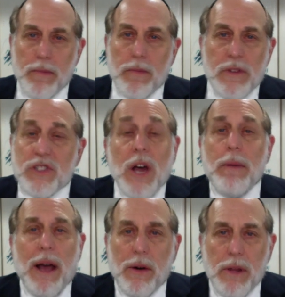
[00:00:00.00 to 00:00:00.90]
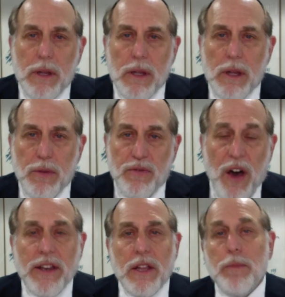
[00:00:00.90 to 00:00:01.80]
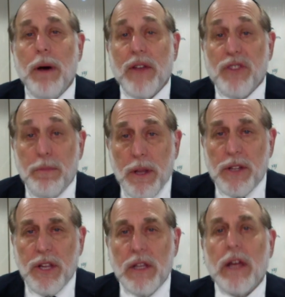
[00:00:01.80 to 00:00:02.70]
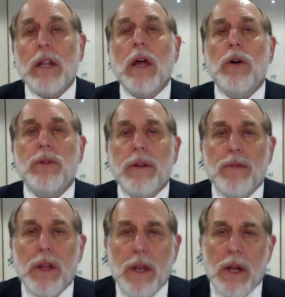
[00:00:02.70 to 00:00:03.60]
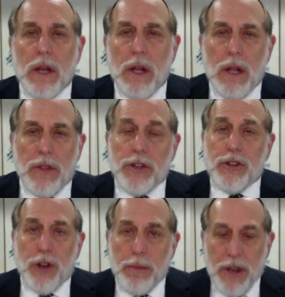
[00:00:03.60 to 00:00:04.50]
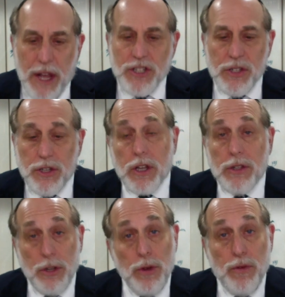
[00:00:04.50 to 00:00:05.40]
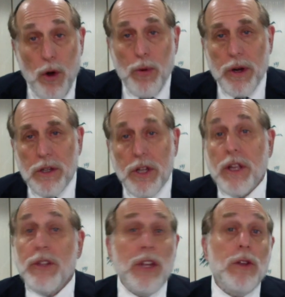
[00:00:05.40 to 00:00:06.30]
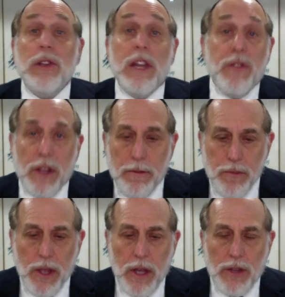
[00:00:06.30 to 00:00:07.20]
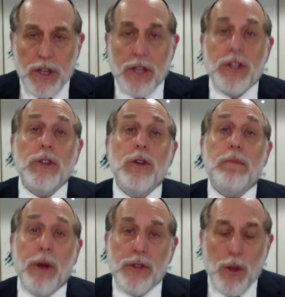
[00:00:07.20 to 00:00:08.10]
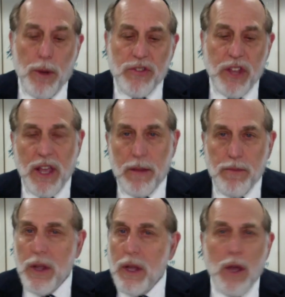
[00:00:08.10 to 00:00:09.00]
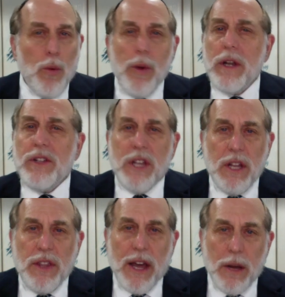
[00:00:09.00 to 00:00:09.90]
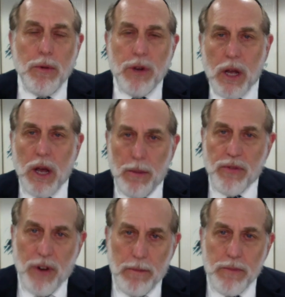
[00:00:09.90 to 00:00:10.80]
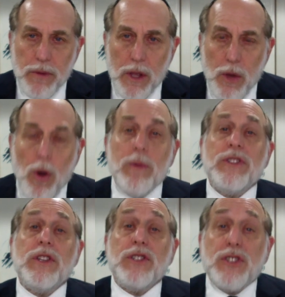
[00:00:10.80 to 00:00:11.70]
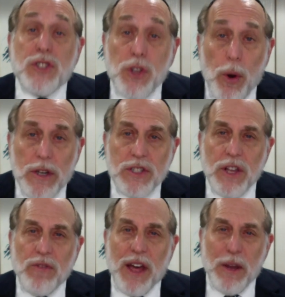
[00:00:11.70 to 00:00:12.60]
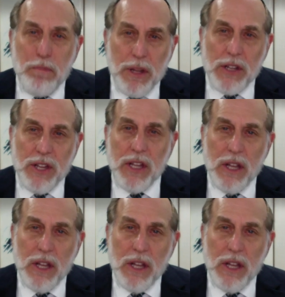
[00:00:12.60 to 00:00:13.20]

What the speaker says: somehow finding the possibility, let alone the determination, to continue forward, to continue living, to continue building once again. Where did that emunah come from? What was the source of that ability,